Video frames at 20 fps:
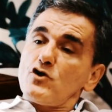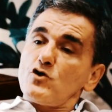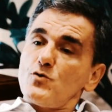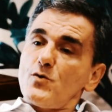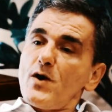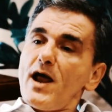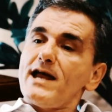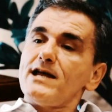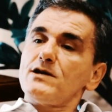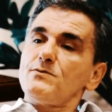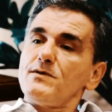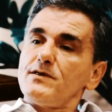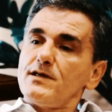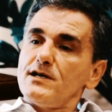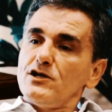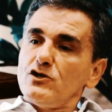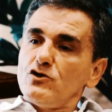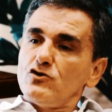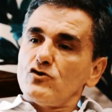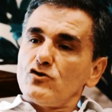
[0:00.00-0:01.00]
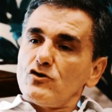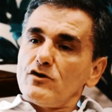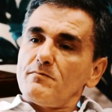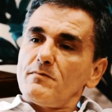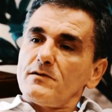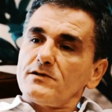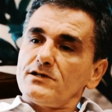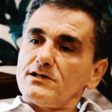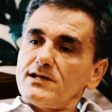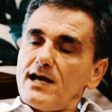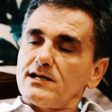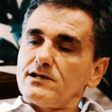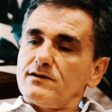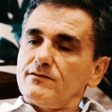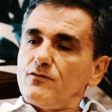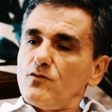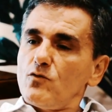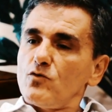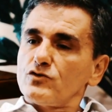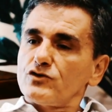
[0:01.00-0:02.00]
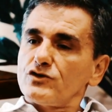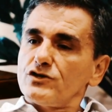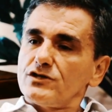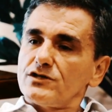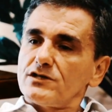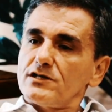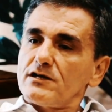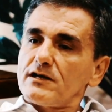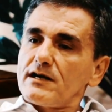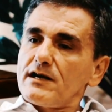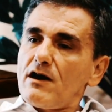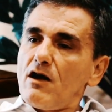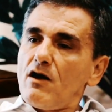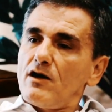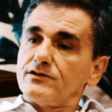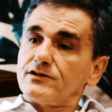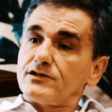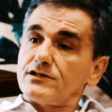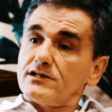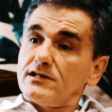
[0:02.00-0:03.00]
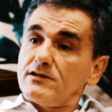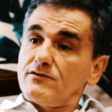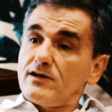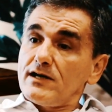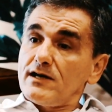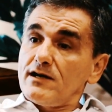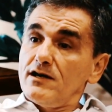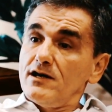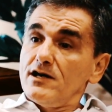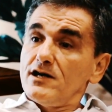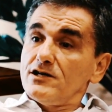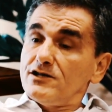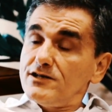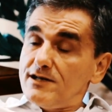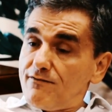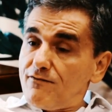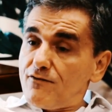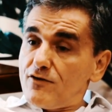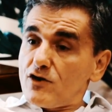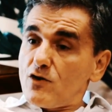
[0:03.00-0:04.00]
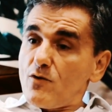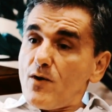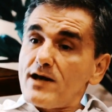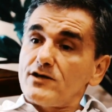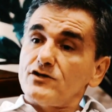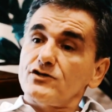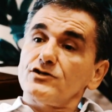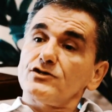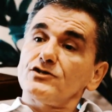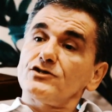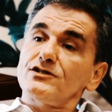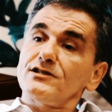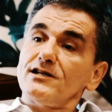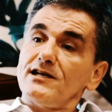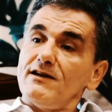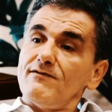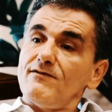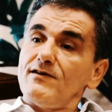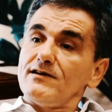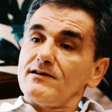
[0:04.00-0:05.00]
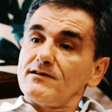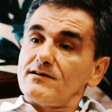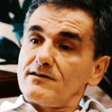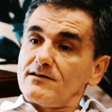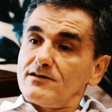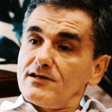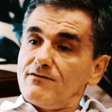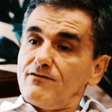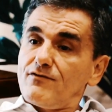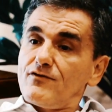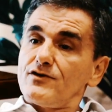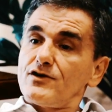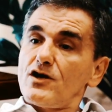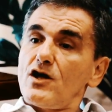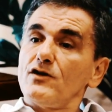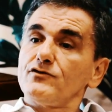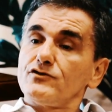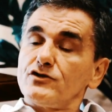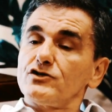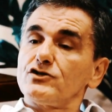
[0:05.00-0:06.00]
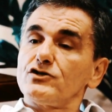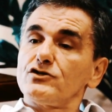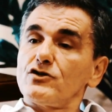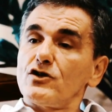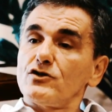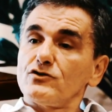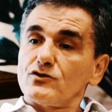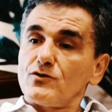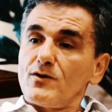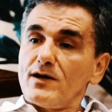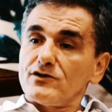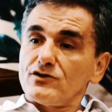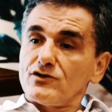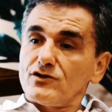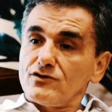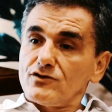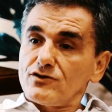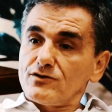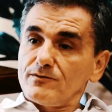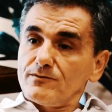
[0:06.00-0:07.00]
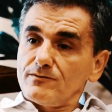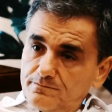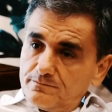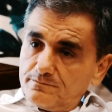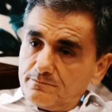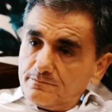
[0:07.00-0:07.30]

create within Europe a set of forces that are answering different questions and giving different answers to those questions.